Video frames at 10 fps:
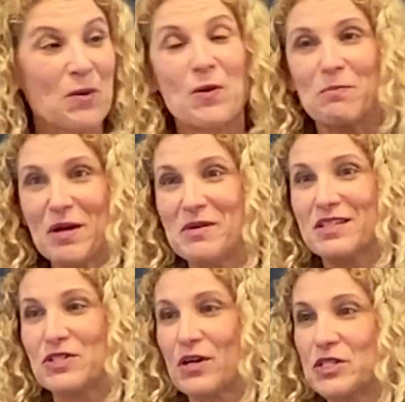Or maybe
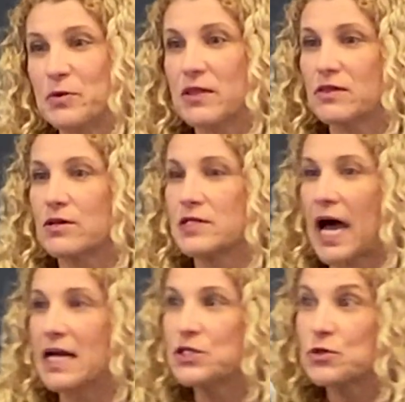it starts with, there's
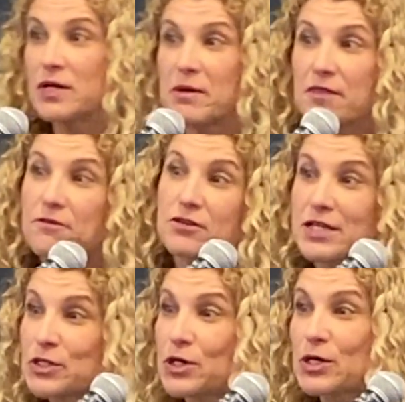ice cream in the
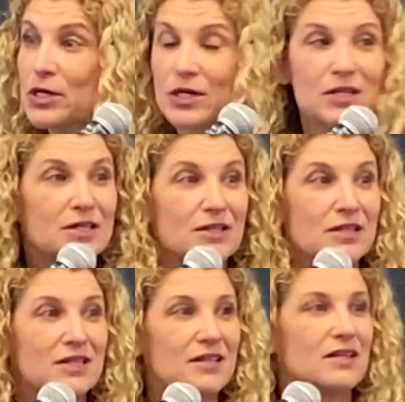freezer.
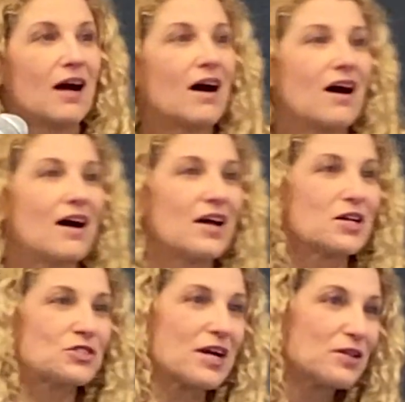Ah,
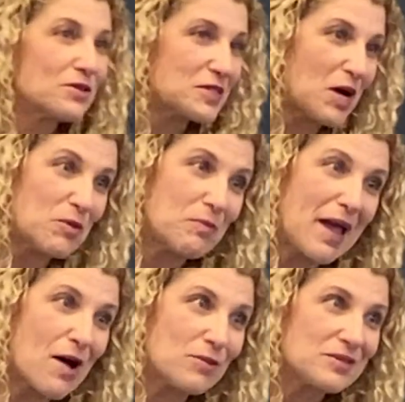you're trying to lose a couple
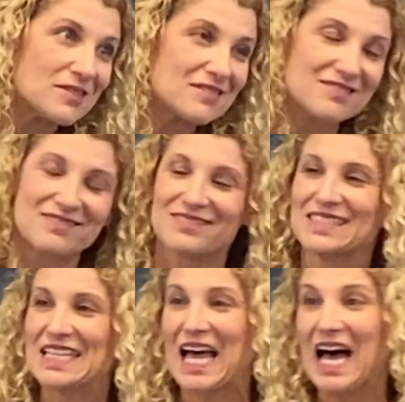pounds.
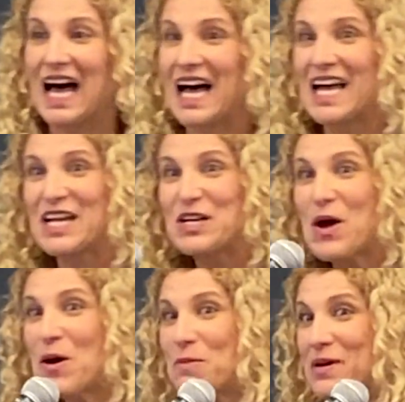I
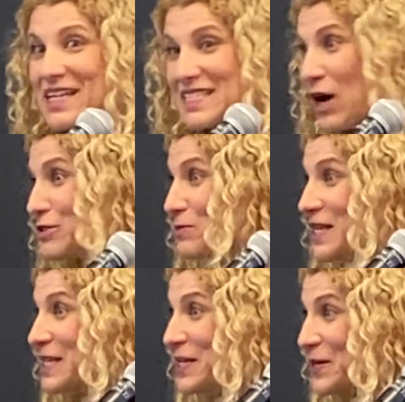know, but it sounds
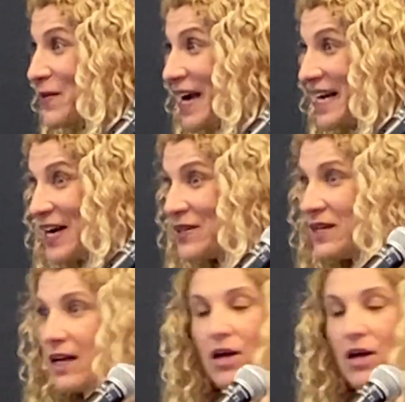really good right now.